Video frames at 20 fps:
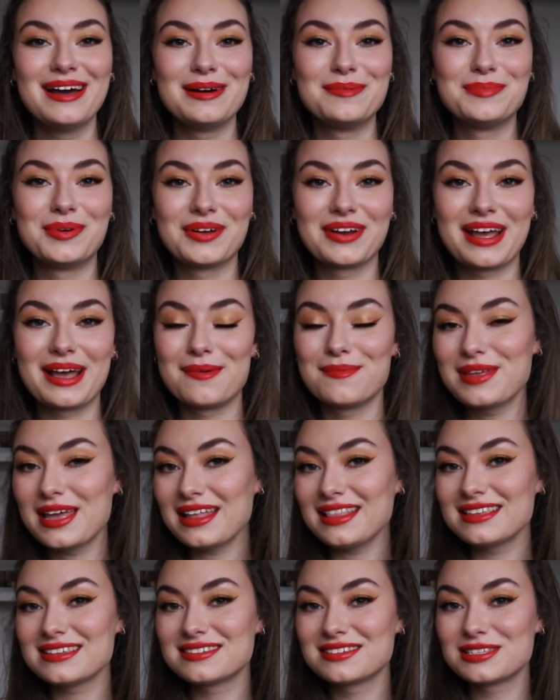But
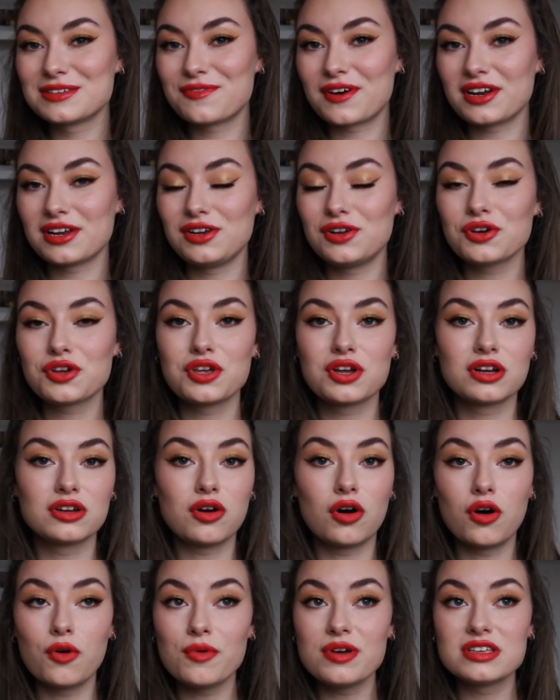yeah, this is the final look. You can
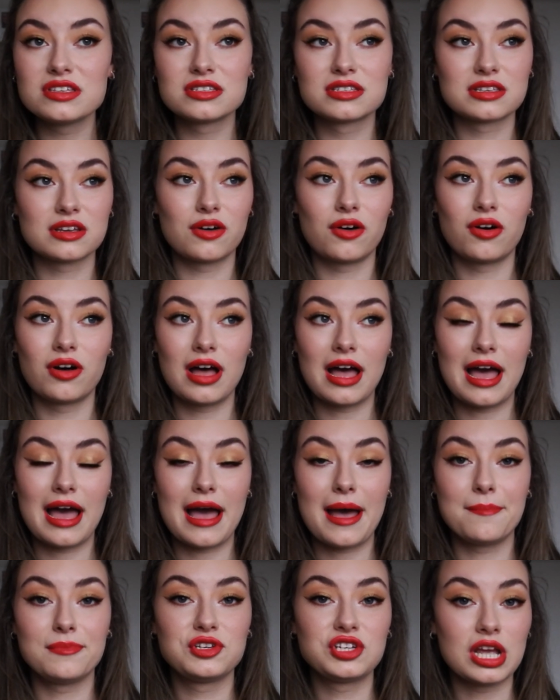always
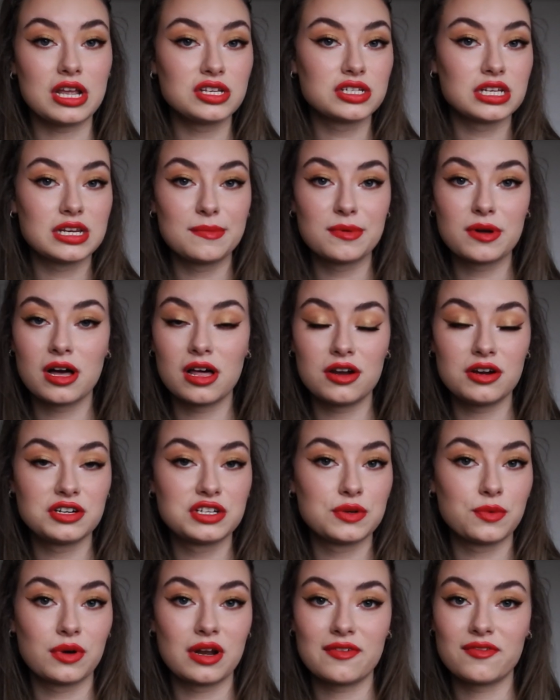change the lip color
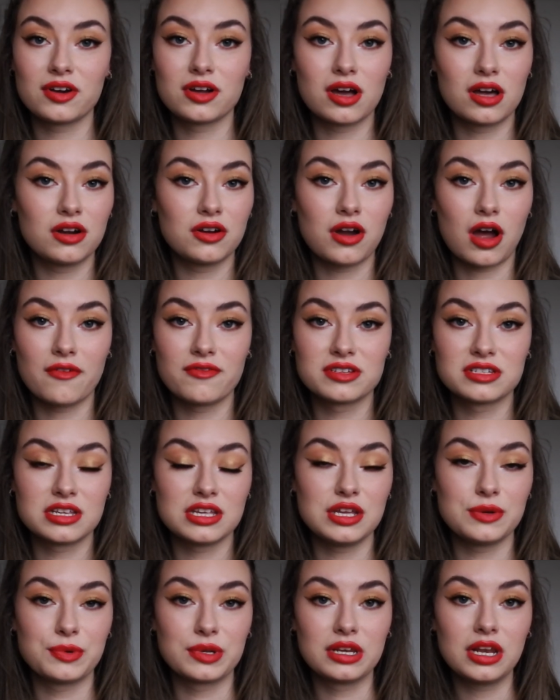to whatever color obviously
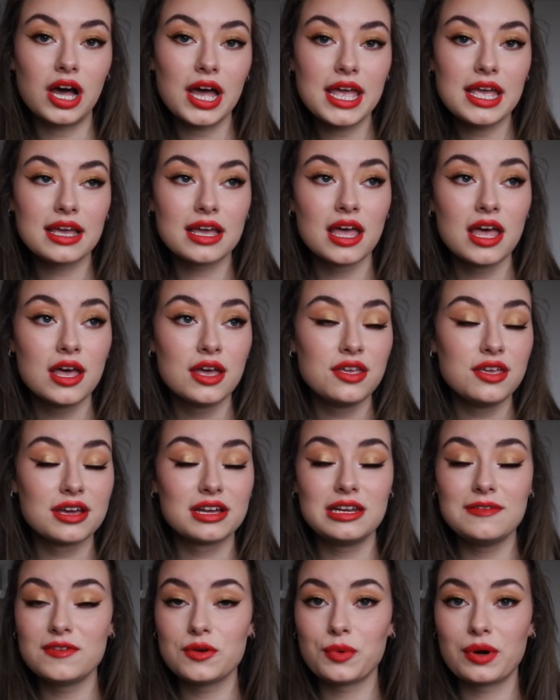you would like. You can
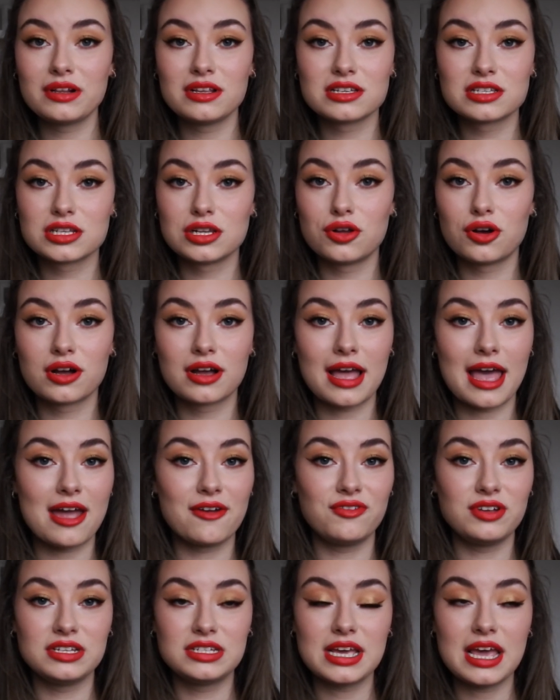even wear this look
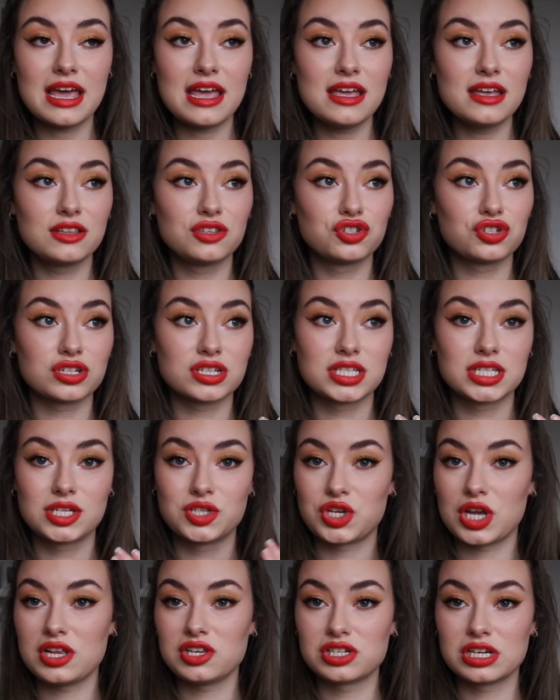every day, just
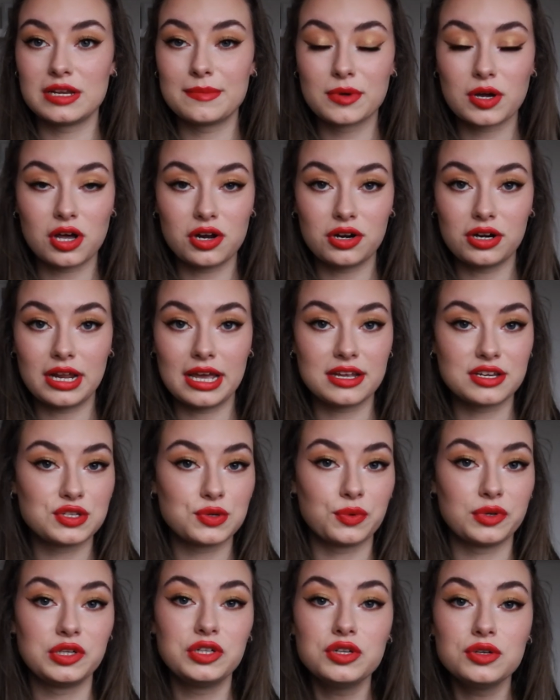change the lip color like
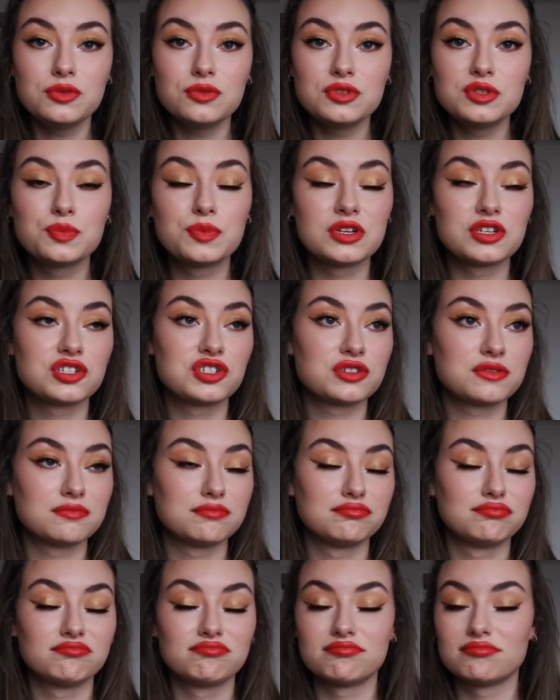to a nude, which
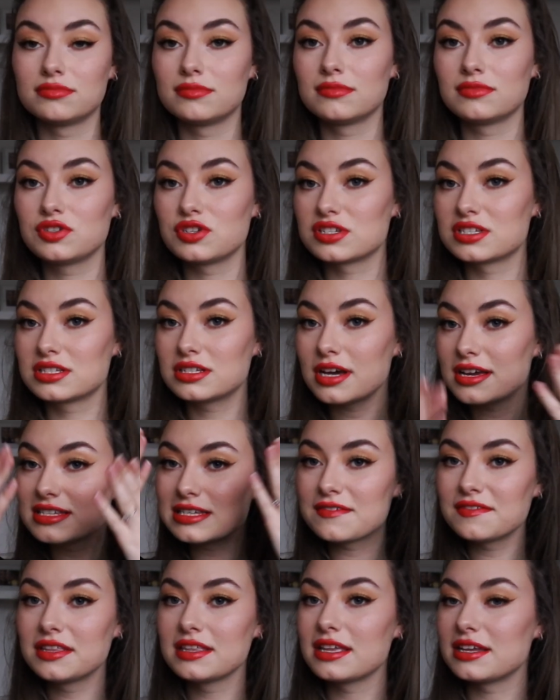just ties
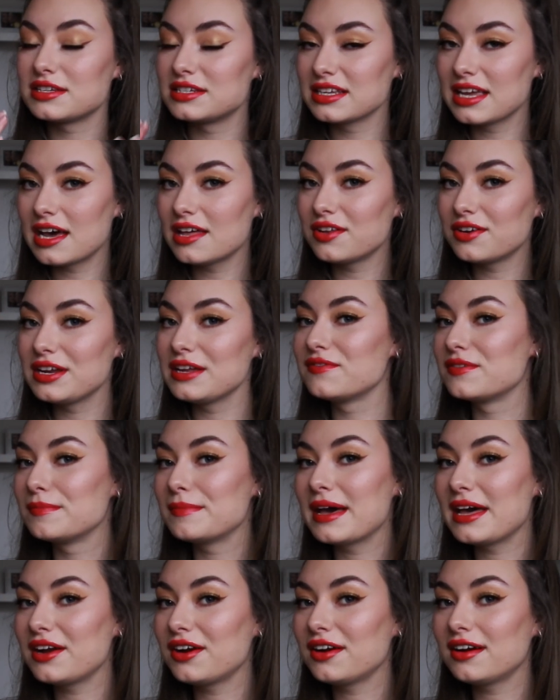everything then together even
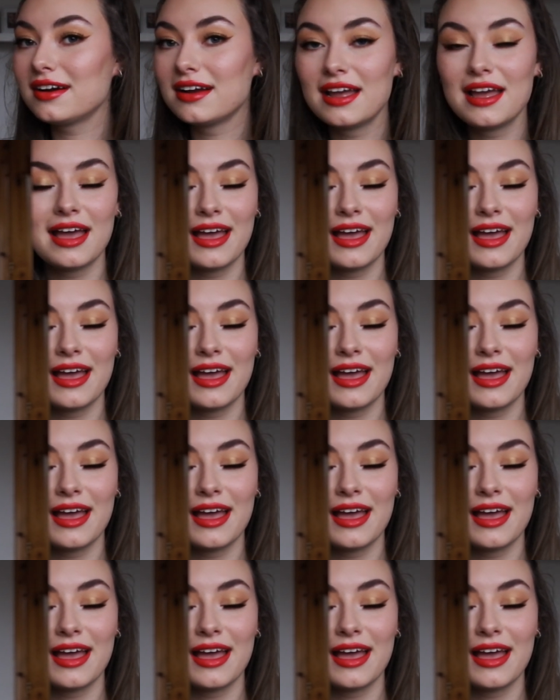better.